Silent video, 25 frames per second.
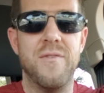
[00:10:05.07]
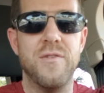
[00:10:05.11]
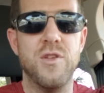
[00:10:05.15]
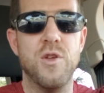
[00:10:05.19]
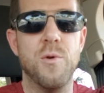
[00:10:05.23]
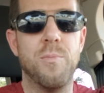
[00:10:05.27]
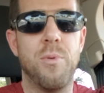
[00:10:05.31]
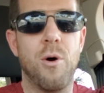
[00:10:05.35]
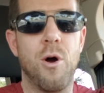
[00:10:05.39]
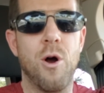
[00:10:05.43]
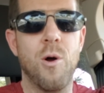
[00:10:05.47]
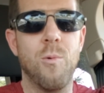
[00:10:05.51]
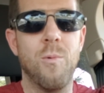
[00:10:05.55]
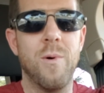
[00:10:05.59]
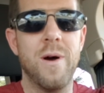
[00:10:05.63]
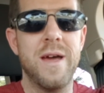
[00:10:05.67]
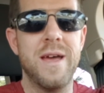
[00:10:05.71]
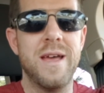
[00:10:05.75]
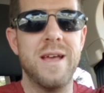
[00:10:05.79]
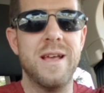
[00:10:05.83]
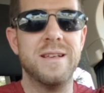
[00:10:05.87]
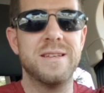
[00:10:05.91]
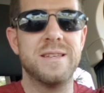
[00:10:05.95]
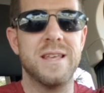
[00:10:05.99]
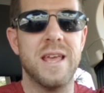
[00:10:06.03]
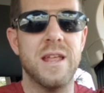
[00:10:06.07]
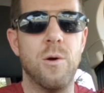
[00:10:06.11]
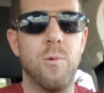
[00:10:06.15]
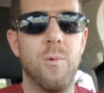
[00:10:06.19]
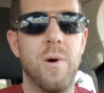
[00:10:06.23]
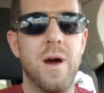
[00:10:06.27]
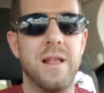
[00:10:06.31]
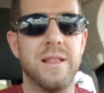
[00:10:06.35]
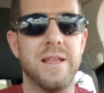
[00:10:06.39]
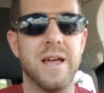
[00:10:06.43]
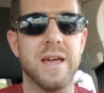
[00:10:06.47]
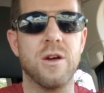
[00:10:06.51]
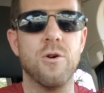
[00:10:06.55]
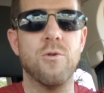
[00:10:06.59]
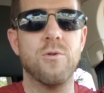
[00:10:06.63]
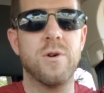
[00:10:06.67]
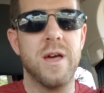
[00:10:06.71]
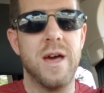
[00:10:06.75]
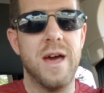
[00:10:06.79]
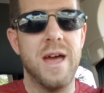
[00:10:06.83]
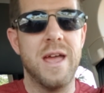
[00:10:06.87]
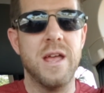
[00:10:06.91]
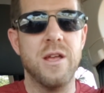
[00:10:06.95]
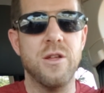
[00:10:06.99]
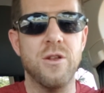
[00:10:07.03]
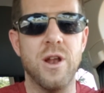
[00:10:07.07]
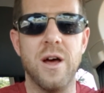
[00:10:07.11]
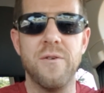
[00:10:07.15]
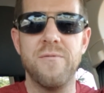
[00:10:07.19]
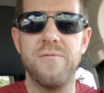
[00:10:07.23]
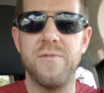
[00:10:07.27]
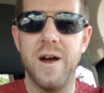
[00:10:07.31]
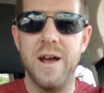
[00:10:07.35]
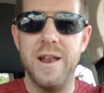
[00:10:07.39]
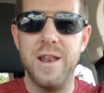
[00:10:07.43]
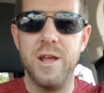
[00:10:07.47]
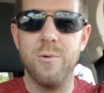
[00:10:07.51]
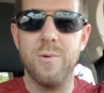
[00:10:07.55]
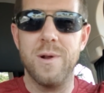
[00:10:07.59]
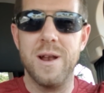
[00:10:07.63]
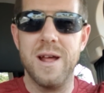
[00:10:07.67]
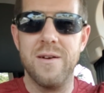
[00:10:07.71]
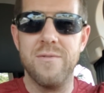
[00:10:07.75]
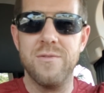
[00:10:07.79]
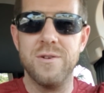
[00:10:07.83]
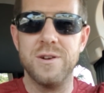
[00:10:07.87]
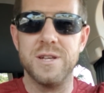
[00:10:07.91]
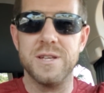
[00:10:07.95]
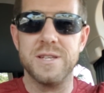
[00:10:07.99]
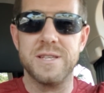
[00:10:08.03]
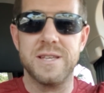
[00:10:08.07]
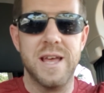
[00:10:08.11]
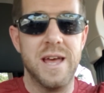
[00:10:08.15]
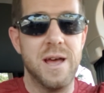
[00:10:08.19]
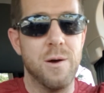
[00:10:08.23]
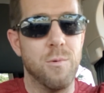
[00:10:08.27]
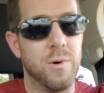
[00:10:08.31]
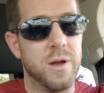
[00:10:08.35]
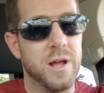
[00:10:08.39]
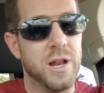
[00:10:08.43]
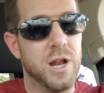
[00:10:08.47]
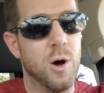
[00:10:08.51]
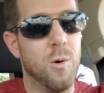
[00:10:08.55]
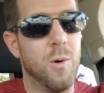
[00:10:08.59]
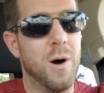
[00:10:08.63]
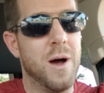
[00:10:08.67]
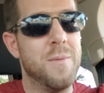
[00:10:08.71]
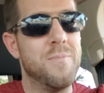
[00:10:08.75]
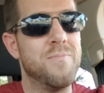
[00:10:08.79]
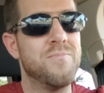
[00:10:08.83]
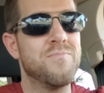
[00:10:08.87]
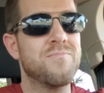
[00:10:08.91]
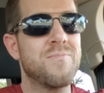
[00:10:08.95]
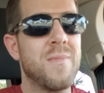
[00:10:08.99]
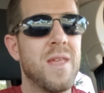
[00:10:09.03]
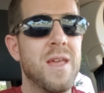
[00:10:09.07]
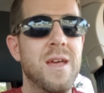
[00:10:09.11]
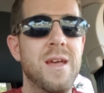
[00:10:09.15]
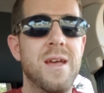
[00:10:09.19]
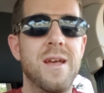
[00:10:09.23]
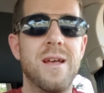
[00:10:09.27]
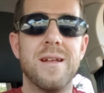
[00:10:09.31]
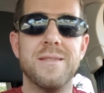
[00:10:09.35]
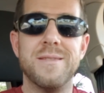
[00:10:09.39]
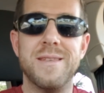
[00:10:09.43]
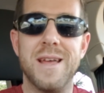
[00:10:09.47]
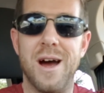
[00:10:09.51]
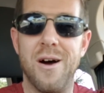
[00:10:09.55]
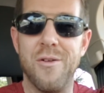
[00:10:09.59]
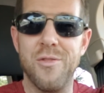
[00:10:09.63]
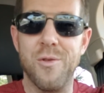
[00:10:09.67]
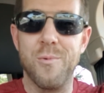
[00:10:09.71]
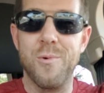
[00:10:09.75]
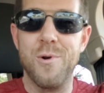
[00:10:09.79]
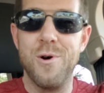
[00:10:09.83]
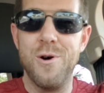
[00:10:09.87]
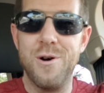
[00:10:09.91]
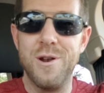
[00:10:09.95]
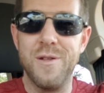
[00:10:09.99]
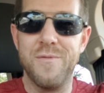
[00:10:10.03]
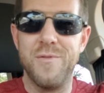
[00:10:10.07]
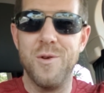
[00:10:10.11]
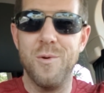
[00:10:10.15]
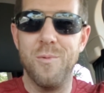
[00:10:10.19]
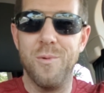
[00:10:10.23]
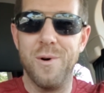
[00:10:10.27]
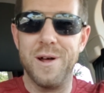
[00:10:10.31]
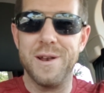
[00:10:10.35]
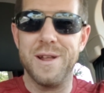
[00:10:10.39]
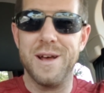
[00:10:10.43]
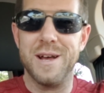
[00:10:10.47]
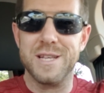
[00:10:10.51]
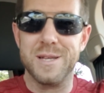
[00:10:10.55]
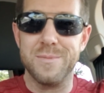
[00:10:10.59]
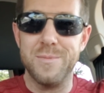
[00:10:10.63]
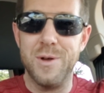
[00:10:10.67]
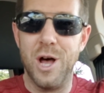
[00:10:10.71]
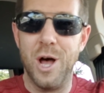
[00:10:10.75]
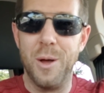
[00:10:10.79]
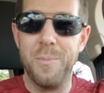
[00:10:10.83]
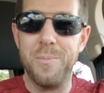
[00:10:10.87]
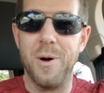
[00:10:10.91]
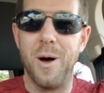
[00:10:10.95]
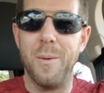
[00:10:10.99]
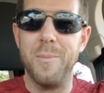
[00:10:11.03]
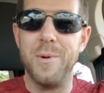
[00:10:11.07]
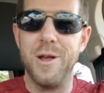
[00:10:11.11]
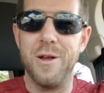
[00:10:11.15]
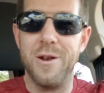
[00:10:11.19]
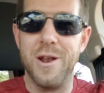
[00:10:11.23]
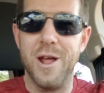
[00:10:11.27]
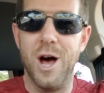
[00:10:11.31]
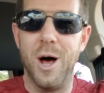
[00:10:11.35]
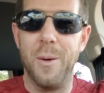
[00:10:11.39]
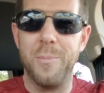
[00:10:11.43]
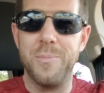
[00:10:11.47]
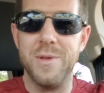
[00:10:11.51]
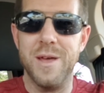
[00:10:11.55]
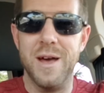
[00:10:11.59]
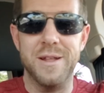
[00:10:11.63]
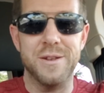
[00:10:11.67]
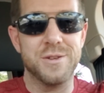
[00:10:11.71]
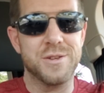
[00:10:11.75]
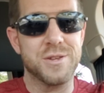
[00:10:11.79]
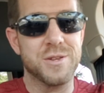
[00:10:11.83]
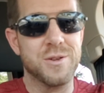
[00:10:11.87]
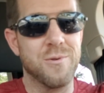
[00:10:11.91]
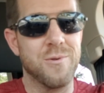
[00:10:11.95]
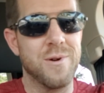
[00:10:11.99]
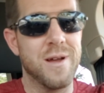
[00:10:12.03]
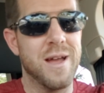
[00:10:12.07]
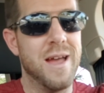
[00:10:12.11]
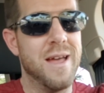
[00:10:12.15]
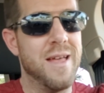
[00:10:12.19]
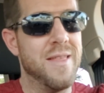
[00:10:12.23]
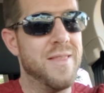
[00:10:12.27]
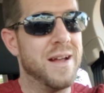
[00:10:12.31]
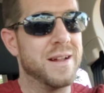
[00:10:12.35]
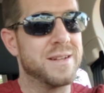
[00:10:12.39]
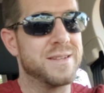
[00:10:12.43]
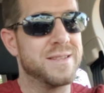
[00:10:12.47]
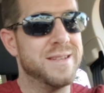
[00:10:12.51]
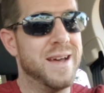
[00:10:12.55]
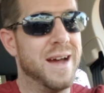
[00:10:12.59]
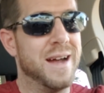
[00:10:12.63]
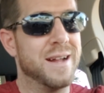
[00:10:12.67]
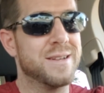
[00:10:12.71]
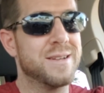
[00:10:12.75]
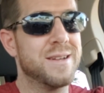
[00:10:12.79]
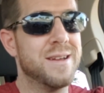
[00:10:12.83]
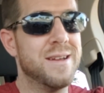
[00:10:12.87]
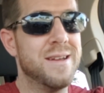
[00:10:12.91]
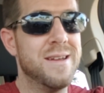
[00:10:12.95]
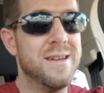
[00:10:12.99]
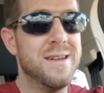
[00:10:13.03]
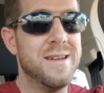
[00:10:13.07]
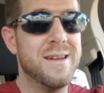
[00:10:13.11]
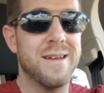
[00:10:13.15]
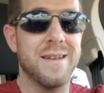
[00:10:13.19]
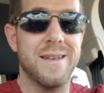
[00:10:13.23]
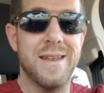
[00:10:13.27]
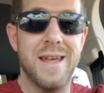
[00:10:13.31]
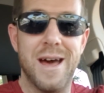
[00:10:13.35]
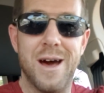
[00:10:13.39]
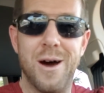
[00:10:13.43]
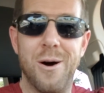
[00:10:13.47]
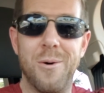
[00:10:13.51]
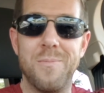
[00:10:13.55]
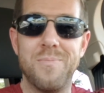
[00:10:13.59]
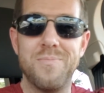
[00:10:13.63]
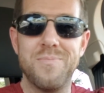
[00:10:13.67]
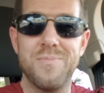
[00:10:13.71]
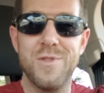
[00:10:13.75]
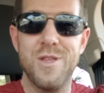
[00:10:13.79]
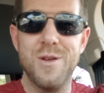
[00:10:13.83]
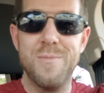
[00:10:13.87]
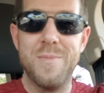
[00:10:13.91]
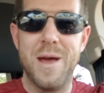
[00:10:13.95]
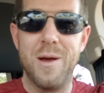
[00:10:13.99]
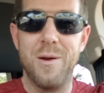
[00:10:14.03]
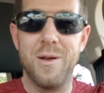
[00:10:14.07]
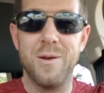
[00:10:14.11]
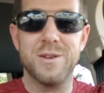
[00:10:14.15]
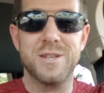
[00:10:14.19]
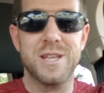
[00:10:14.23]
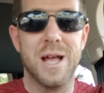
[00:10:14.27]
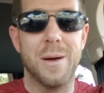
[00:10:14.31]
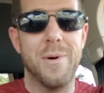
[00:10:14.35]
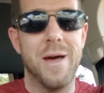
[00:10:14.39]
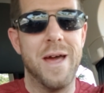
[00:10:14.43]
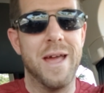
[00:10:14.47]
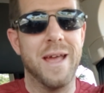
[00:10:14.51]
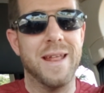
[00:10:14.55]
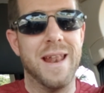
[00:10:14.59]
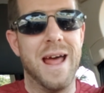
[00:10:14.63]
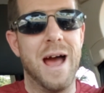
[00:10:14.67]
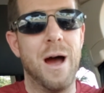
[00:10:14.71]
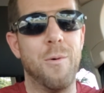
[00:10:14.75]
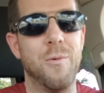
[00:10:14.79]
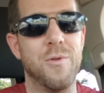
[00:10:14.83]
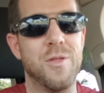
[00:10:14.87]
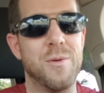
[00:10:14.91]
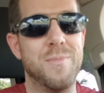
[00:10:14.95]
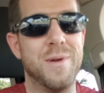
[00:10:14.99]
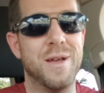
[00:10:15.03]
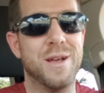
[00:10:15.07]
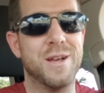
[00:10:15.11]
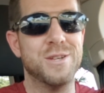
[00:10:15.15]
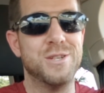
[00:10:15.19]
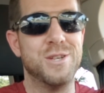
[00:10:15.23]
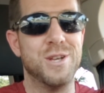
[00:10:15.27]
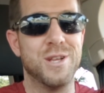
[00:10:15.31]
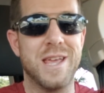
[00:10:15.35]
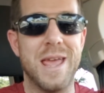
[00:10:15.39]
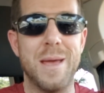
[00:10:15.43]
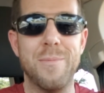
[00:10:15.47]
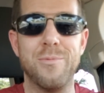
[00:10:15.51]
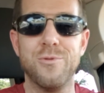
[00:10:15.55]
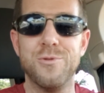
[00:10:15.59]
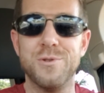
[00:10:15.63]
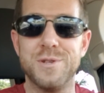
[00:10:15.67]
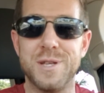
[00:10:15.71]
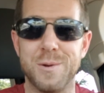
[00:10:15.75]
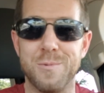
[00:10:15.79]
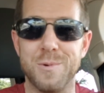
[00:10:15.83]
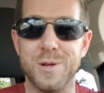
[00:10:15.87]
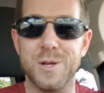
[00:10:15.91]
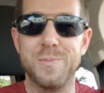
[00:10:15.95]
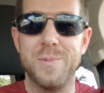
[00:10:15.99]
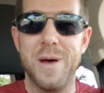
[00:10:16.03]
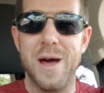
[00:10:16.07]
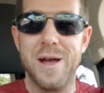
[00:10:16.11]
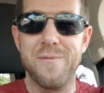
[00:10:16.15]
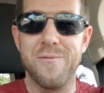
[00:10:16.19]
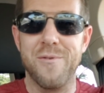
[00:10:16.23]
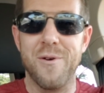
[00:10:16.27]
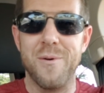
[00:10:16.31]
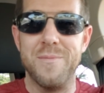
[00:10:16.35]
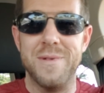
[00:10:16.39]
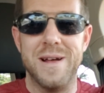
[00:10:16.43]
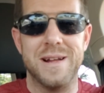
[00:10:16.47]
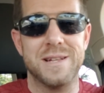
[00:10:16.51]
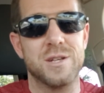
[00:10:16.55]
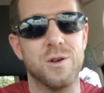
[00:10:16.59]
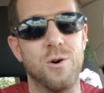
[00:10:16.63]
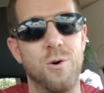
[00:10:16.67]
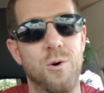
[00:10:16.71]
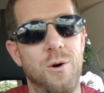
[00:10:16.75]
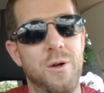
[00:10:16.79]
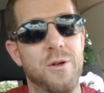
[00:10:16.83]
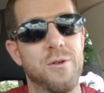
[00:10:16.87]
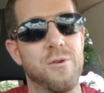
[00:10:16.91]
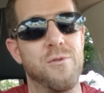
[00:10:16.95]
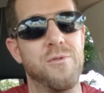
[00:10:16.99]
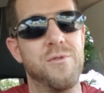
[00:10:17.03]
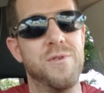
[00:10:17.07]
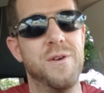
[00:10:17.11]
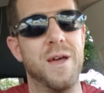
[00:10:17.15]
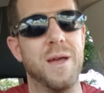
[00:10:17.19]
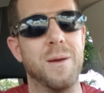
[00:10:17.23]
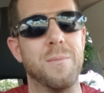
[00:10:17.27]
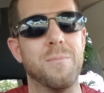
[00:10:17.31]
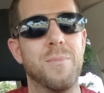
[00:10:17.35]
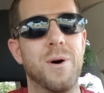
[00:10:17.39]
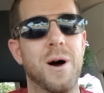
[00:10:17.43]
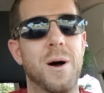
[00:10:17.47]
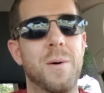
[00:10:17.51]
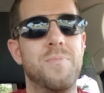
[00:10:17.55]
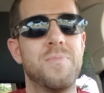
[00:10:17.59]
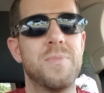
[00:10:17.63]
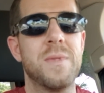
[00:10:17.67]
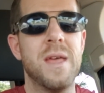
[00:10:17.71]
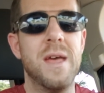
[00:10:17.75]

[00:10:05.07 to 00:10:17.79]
you part ways in a way like, okay, you're not fighting, whatever, just say, hey, well, you know what? Down the road, if you want some help, I'll be here to help you. End of story. And that's that. Now, you may stop hanging out with him because you keep losing respect for him. That's a whole other thing. But